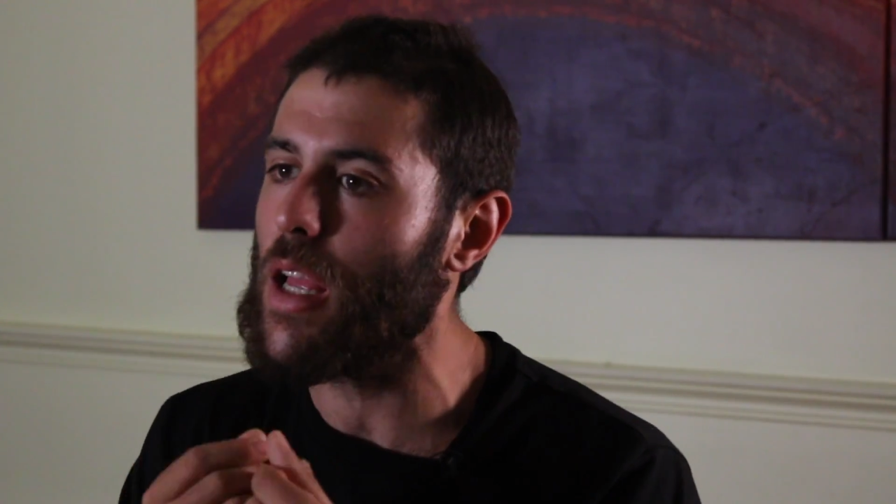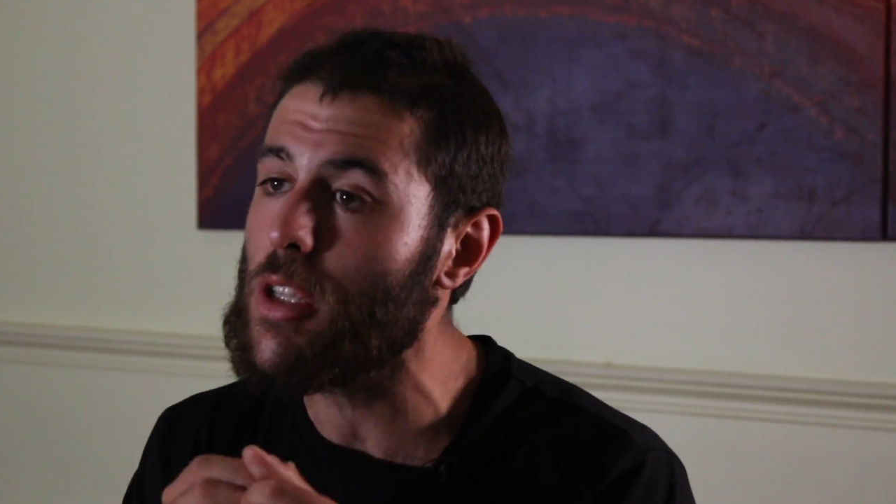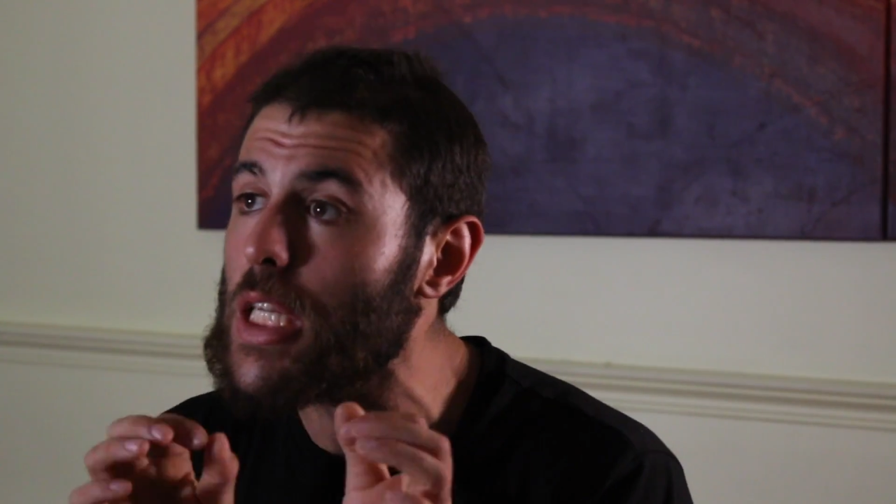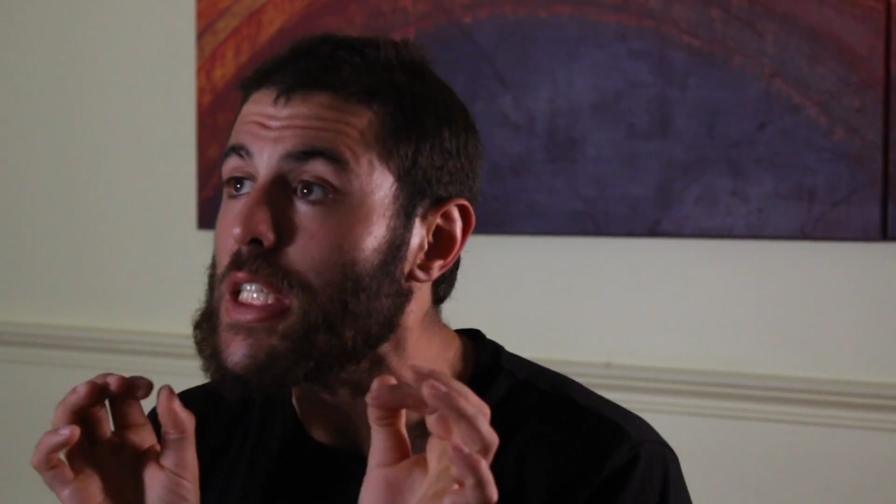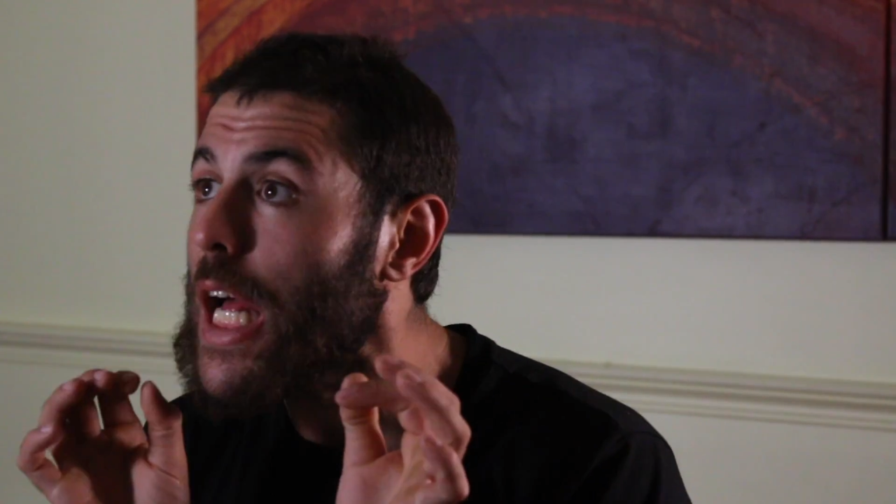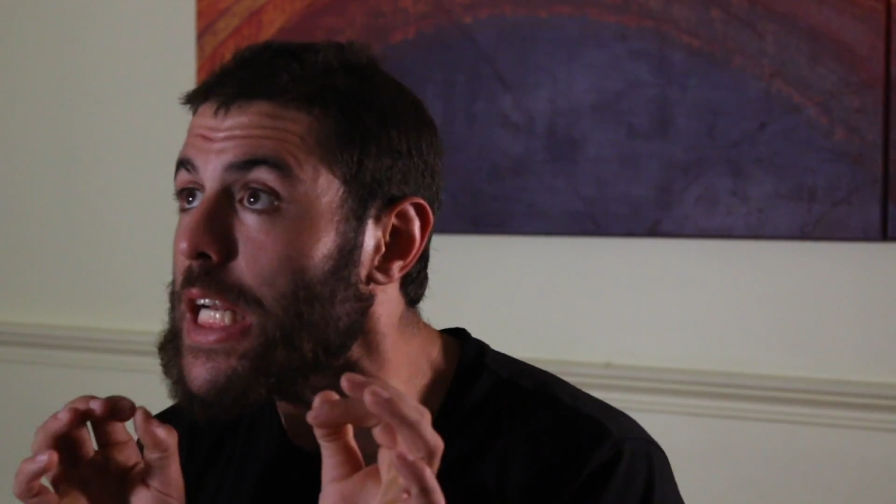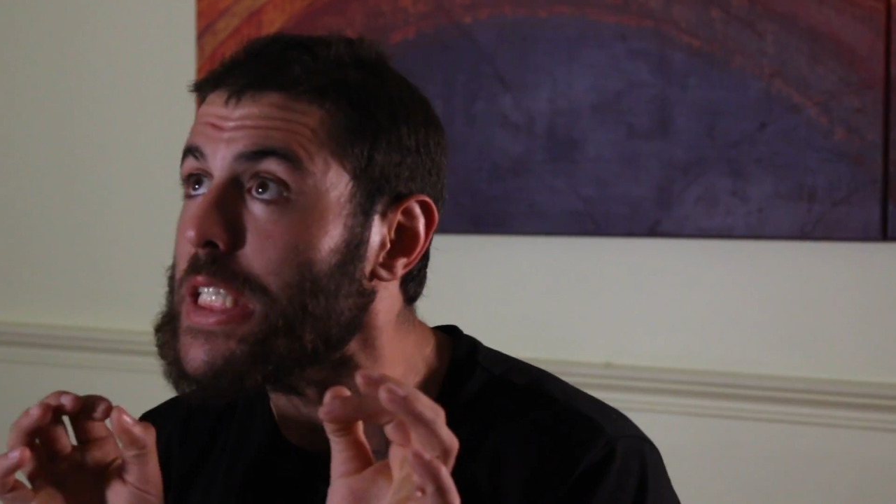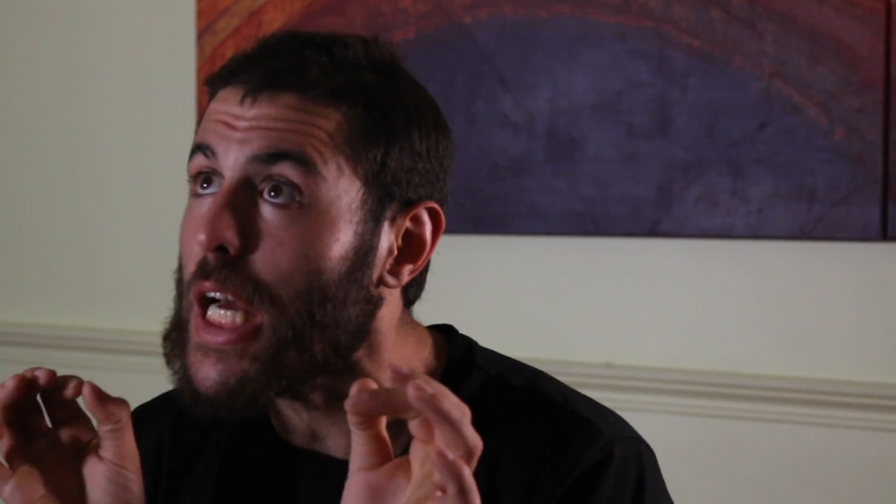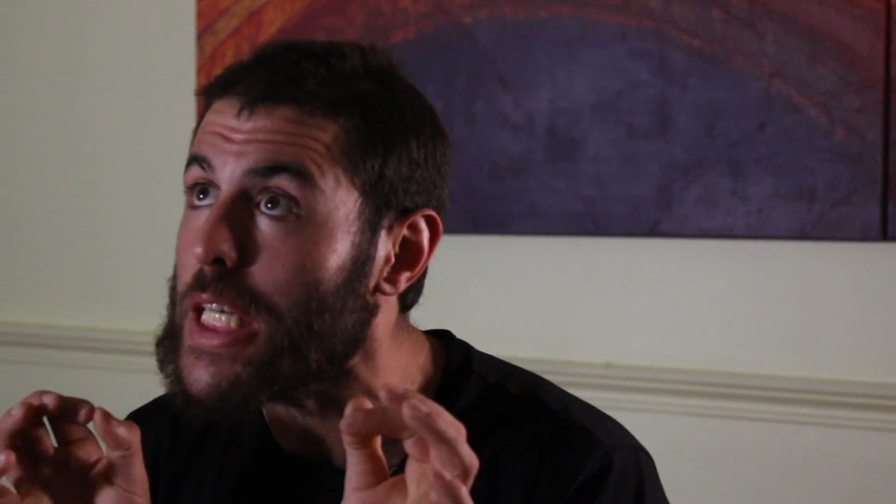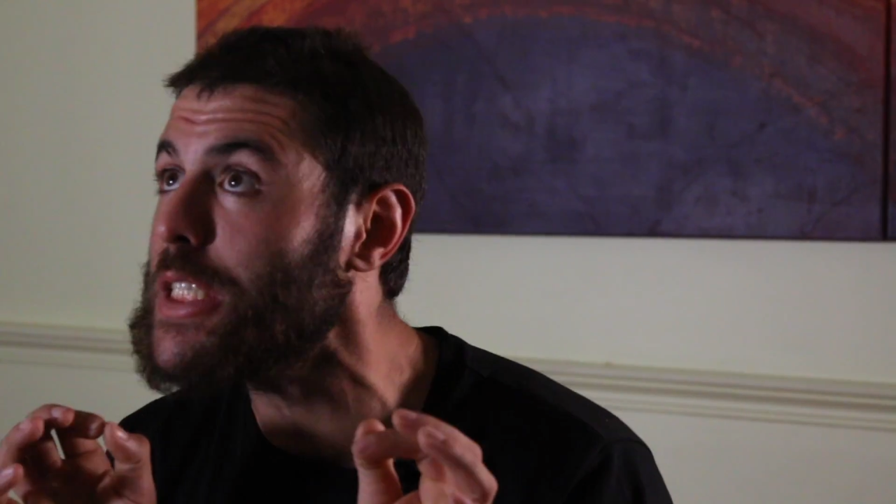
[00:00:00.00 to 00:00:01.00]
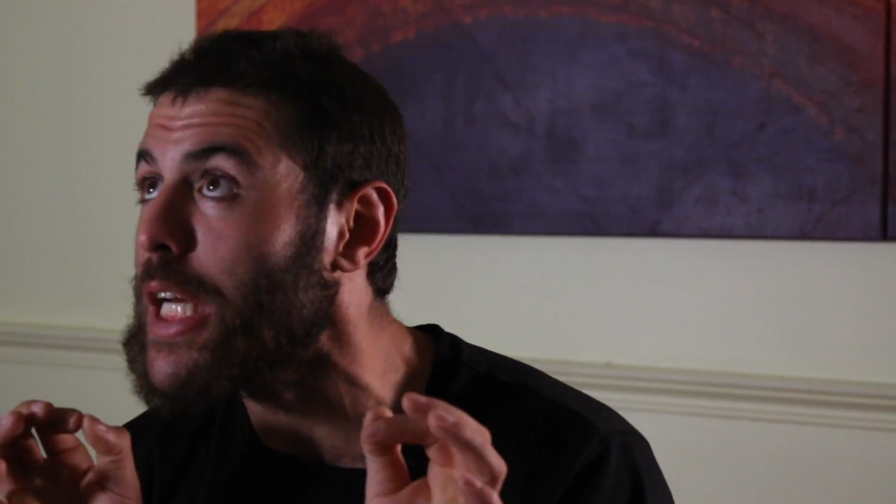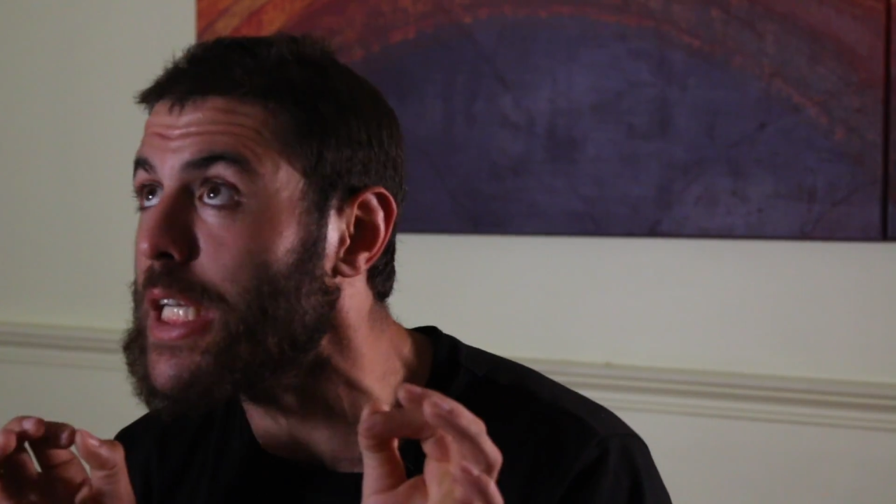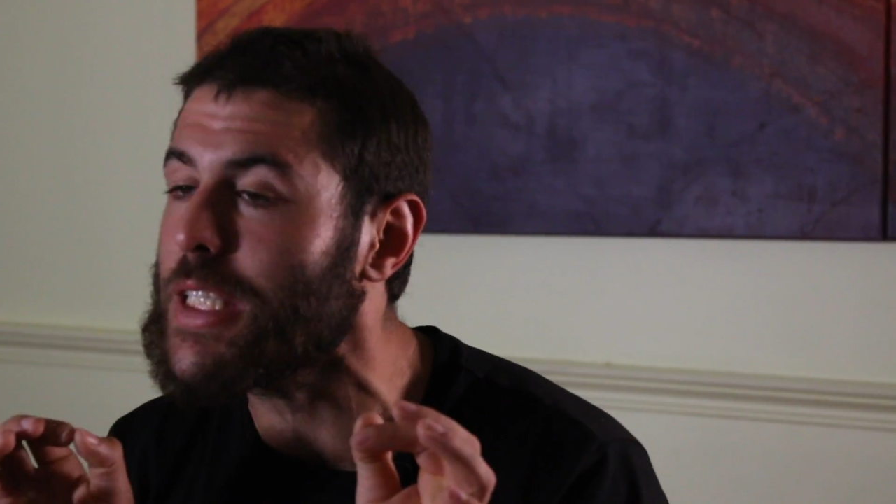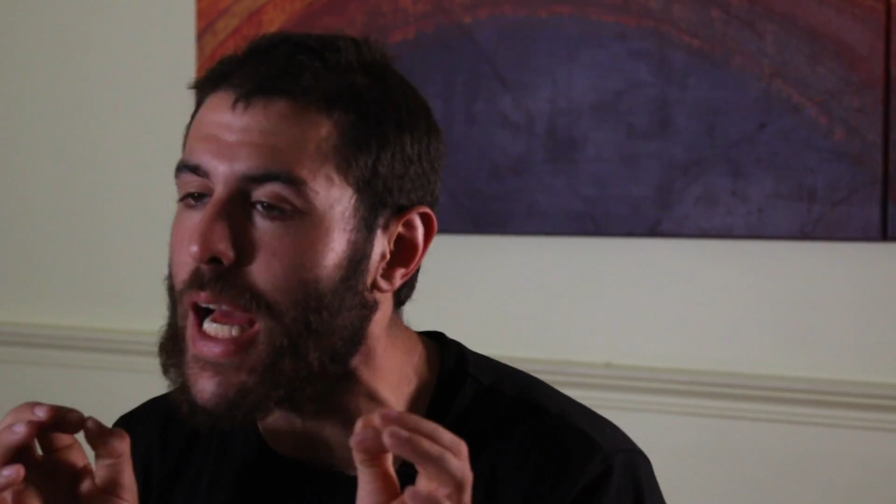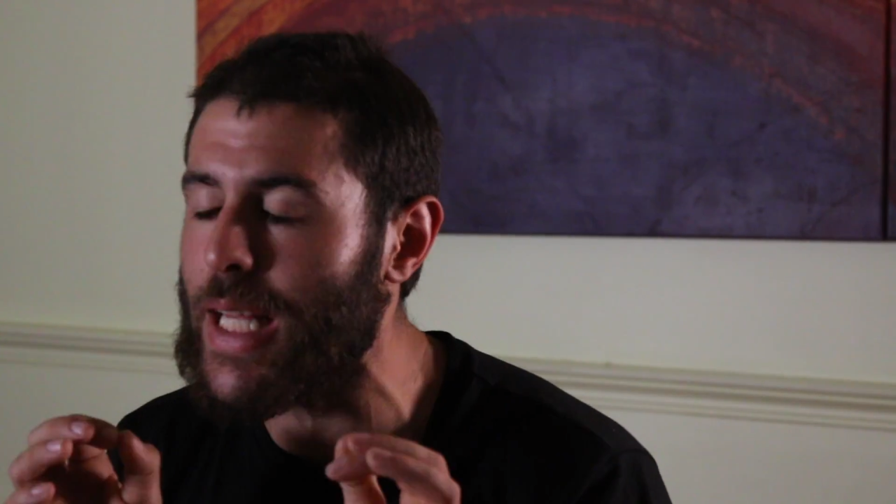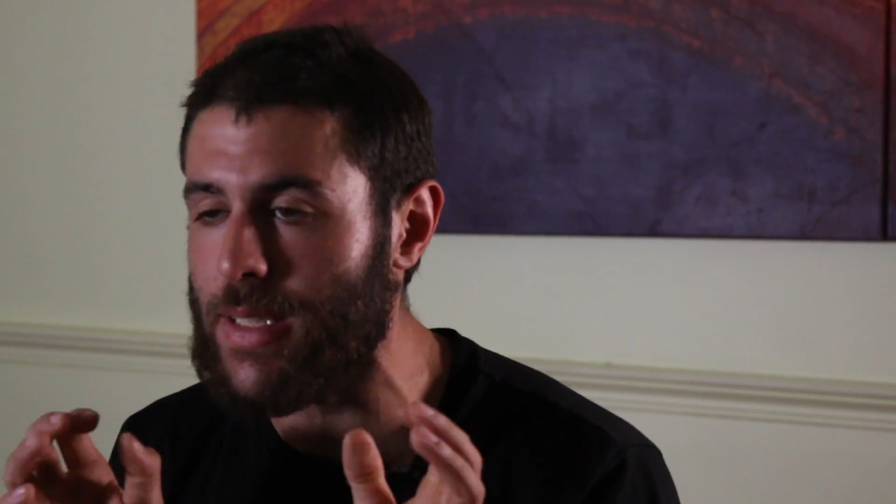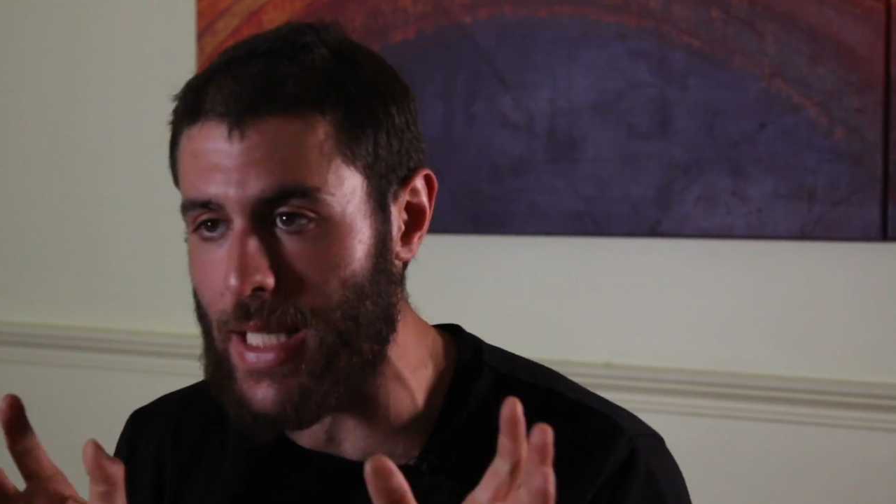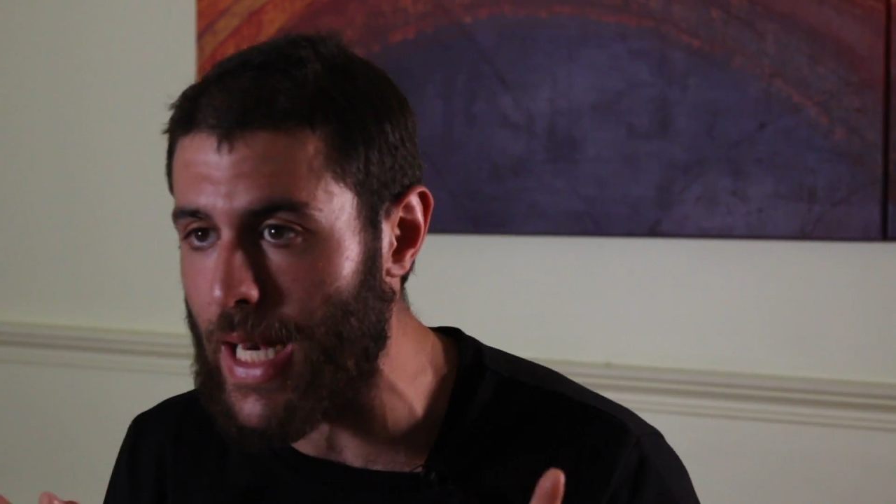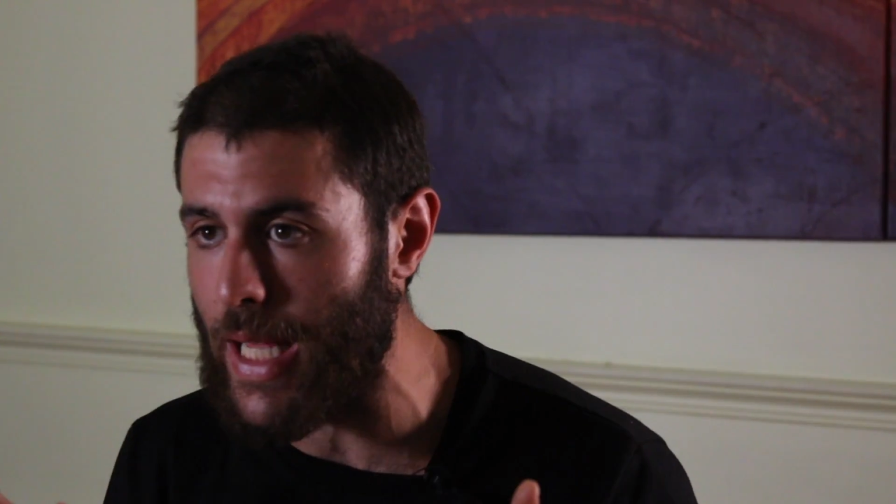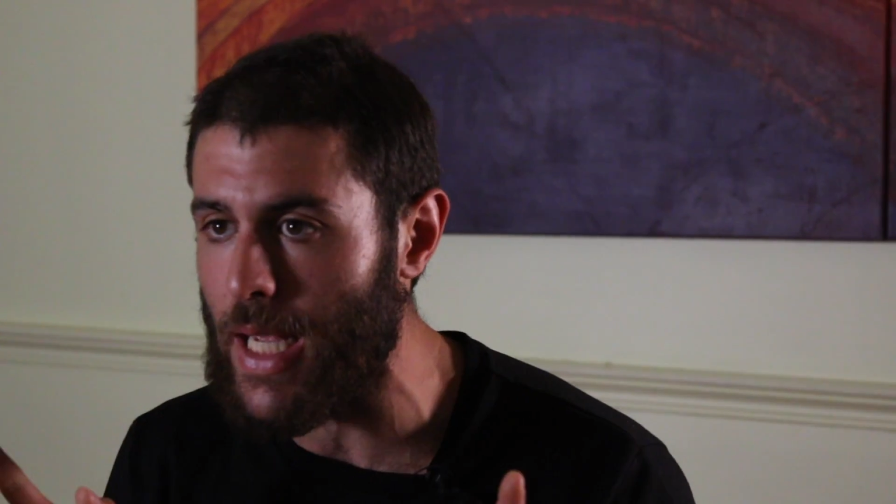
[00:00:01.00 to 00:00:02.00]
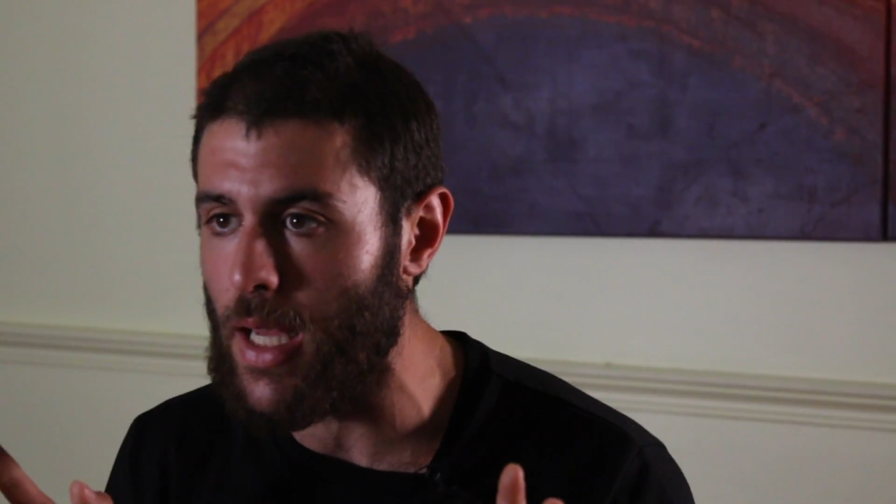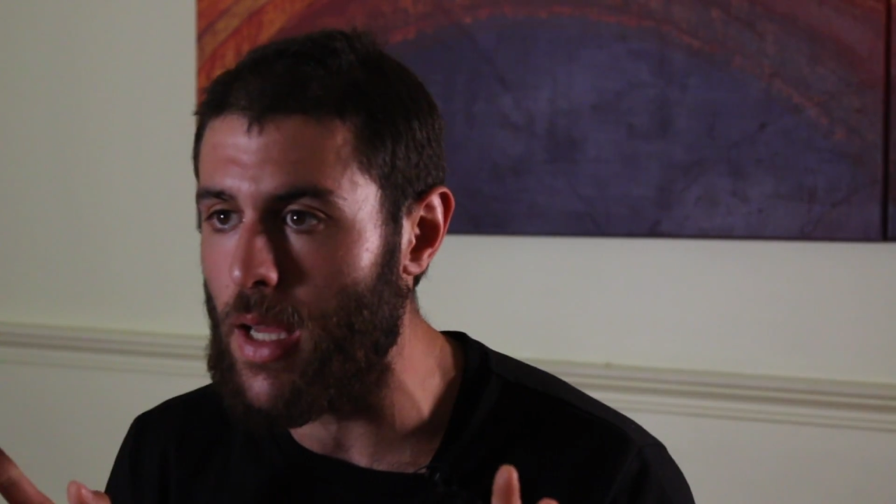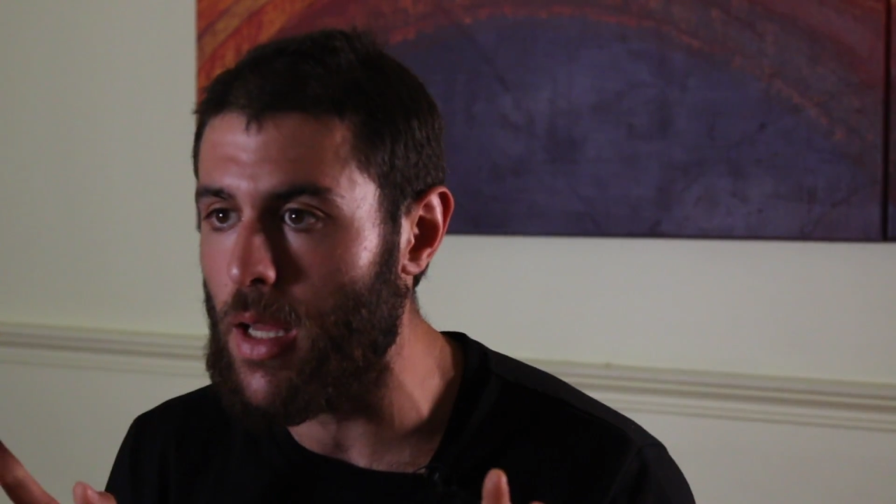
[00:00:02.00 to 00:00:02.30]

you said, daddy, daddy, daddy, daddy, daddy,